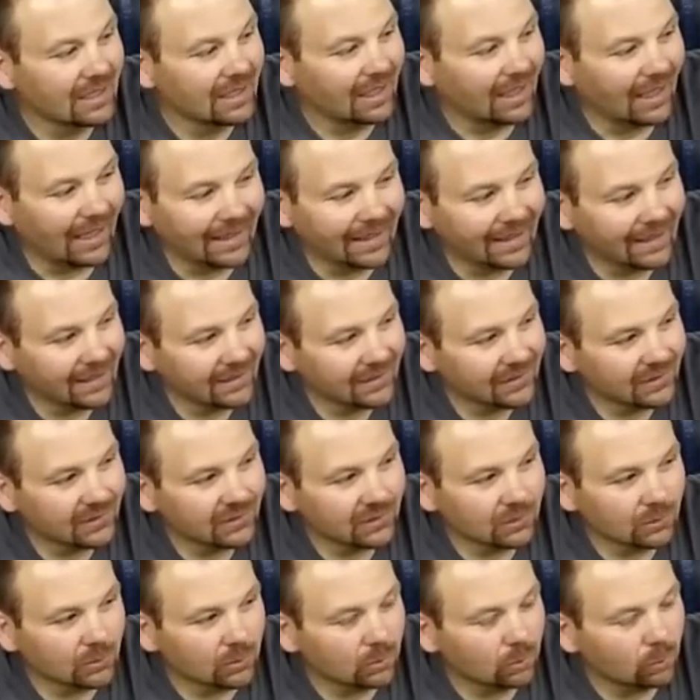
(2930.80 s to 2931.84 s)
I guess
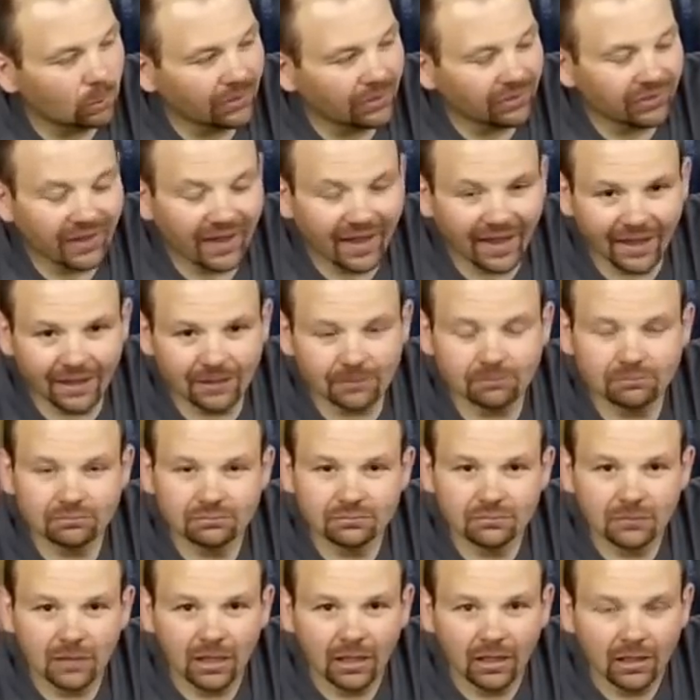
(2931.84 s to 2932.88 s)
with that,
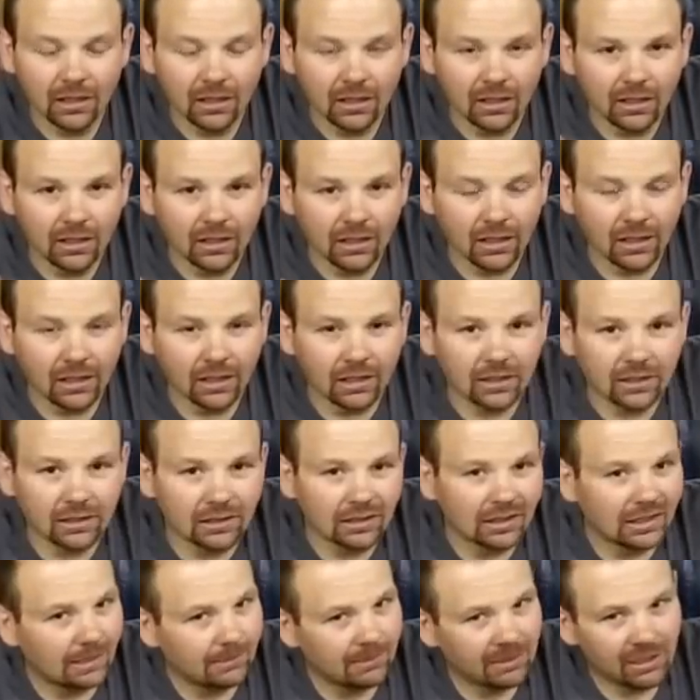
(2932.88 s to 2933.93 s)

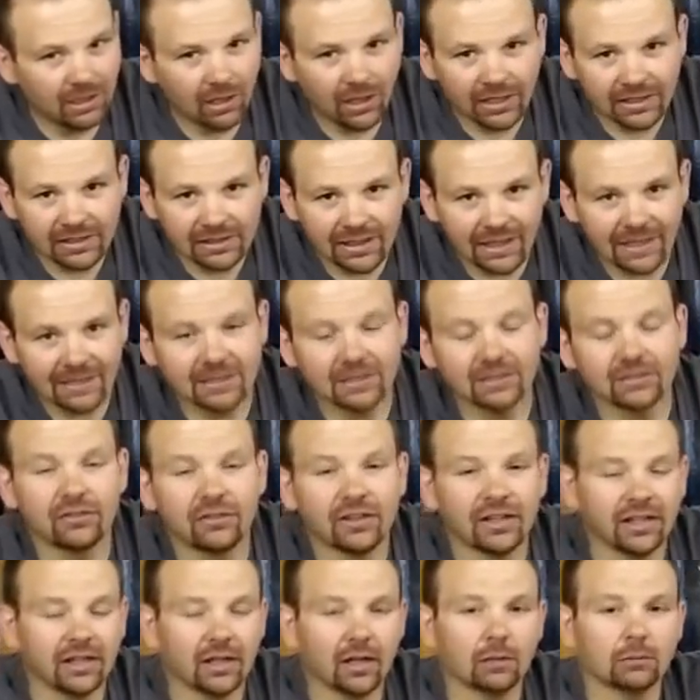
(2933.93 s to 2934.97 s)
let me know how you like this
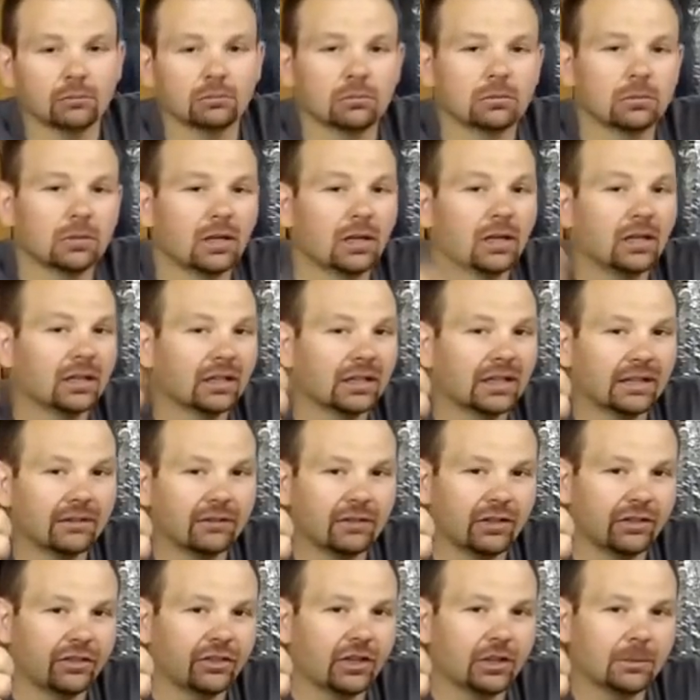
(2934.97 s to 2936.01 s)
video. Give it
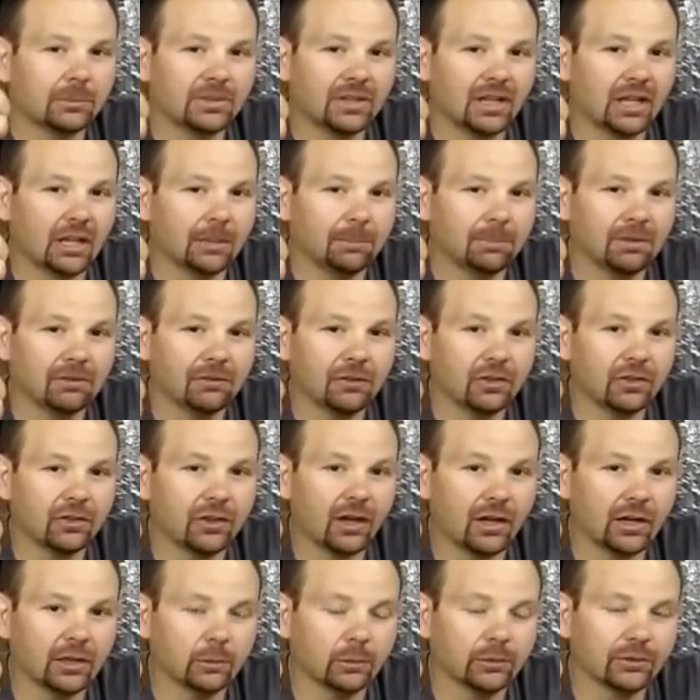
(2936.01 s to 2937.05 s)
a thumbs up if you
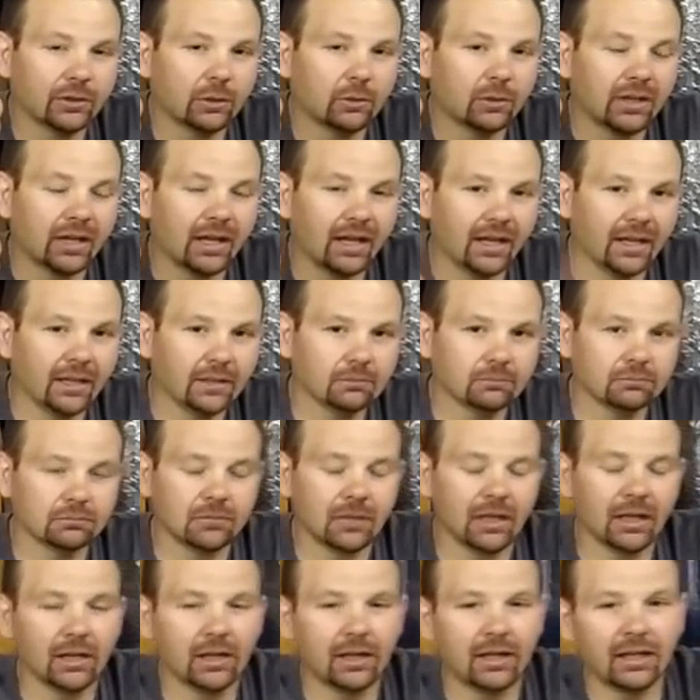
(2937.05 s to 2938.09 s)
thought it was okay.
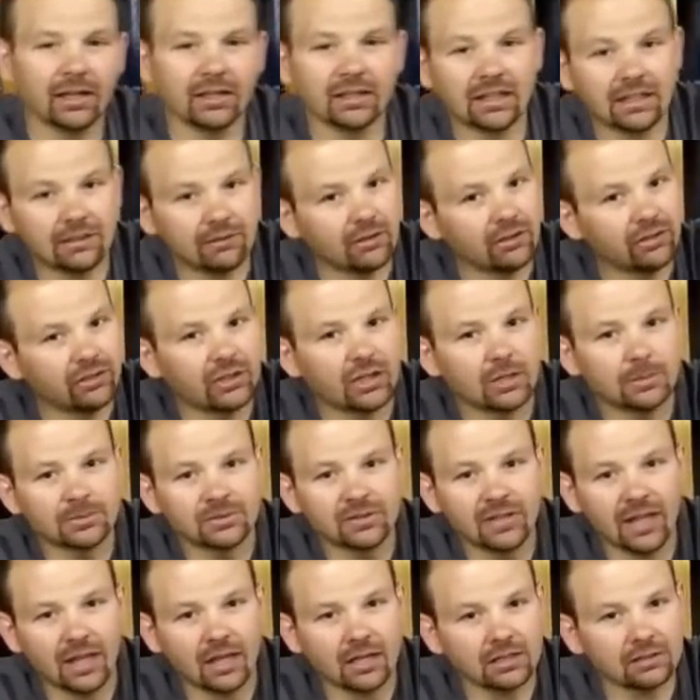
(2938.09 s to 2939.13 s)
Give it a thumbs
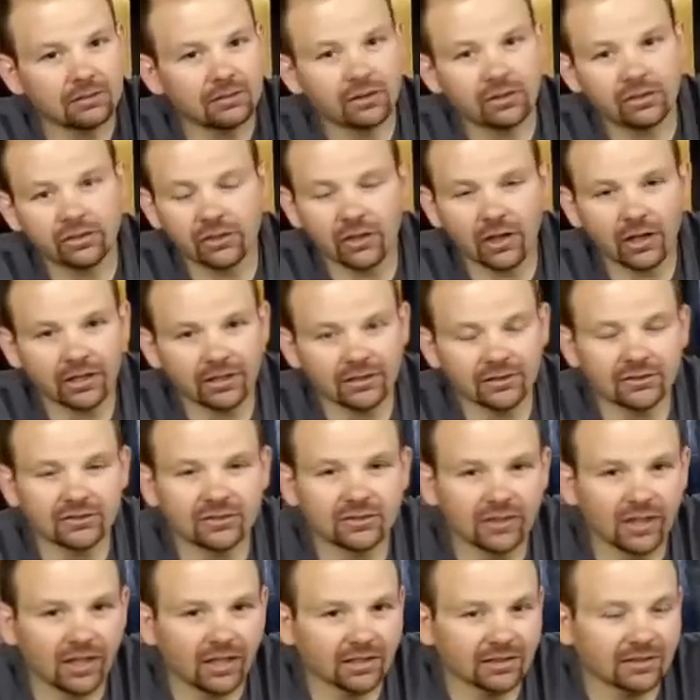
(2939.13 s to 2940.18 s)
down if you thought it
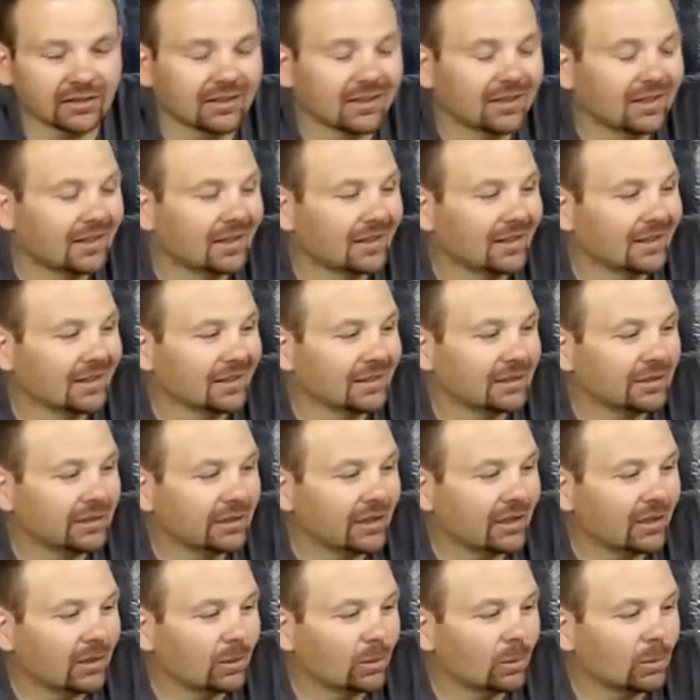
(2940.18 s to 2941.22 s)
sucked. You
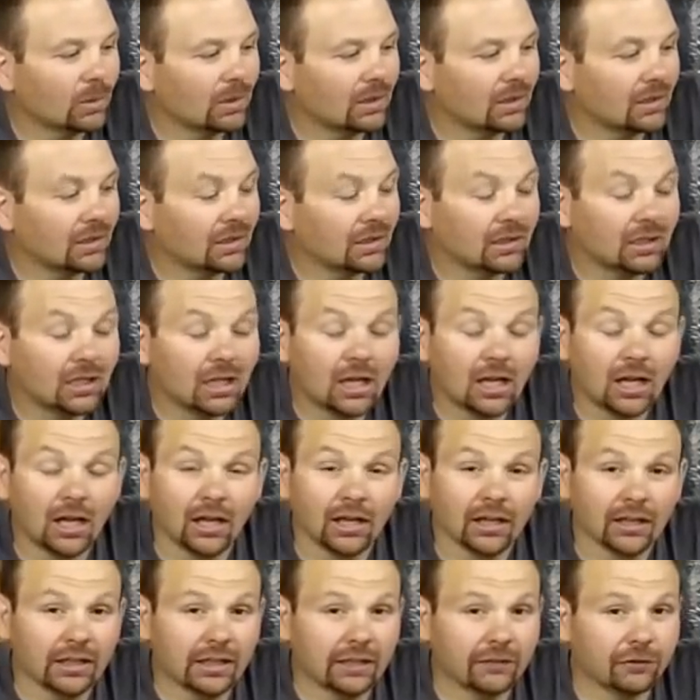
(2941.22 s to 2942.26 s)
know,
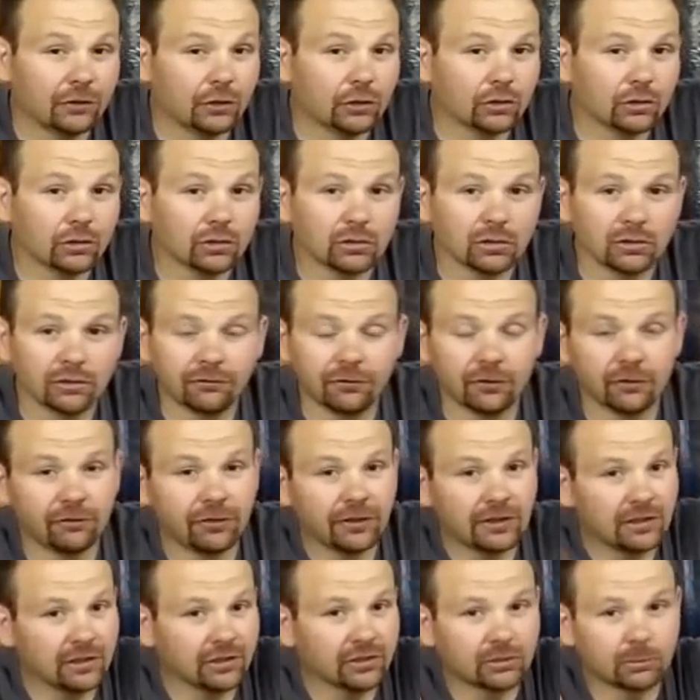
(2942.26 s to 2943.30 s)
if your
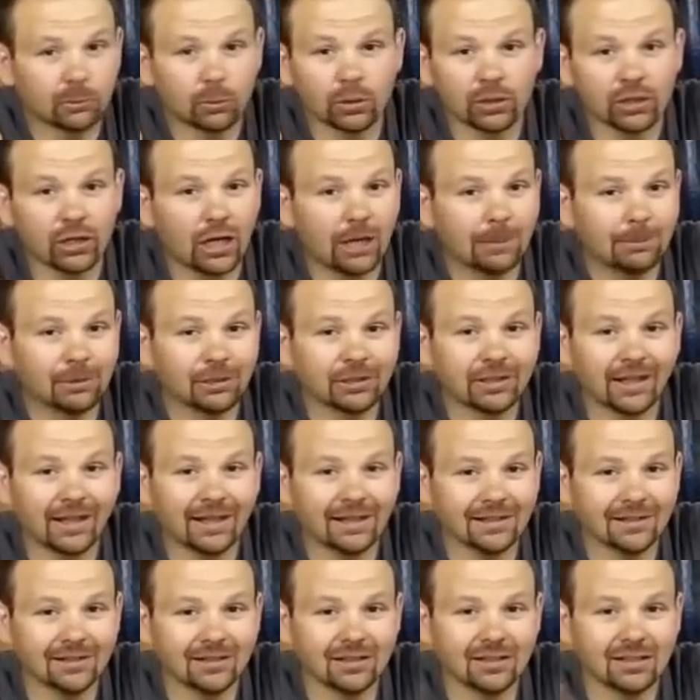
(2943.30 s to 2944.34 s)
feelings are more
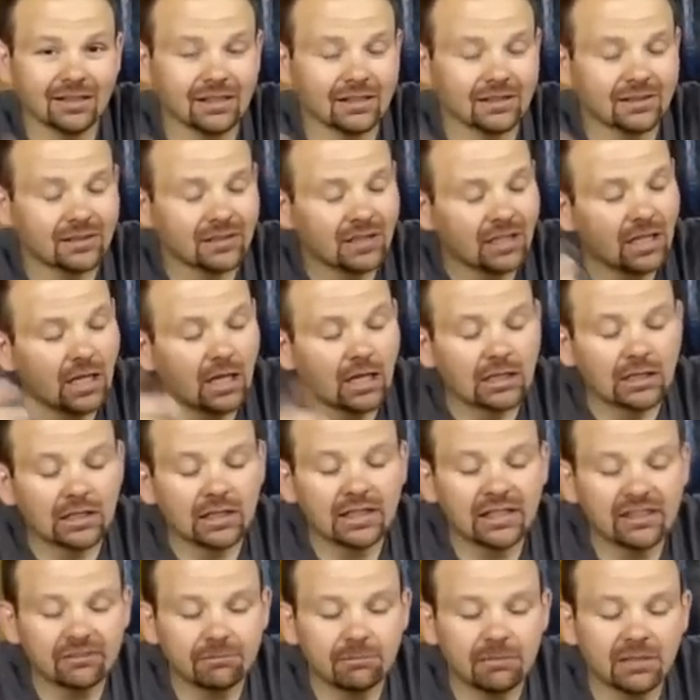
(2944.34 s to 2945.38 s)
complicated than this,
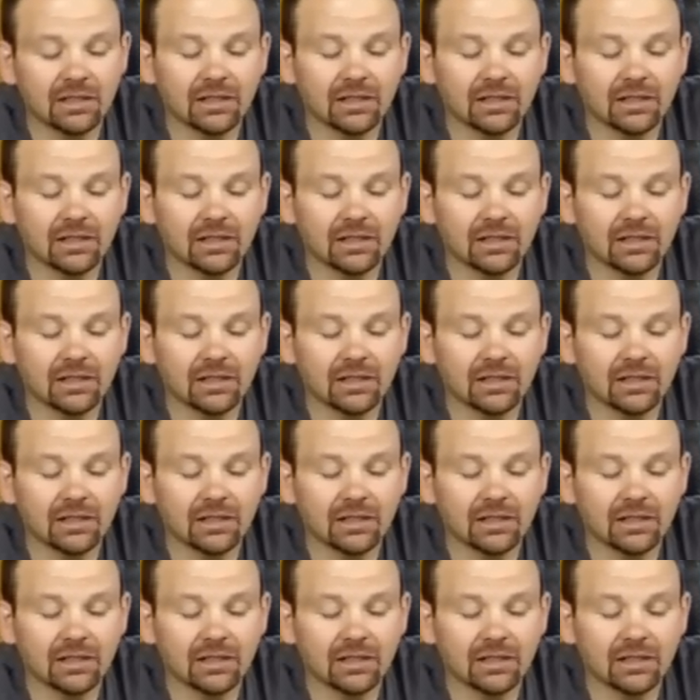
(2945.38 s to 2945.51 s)
leave me a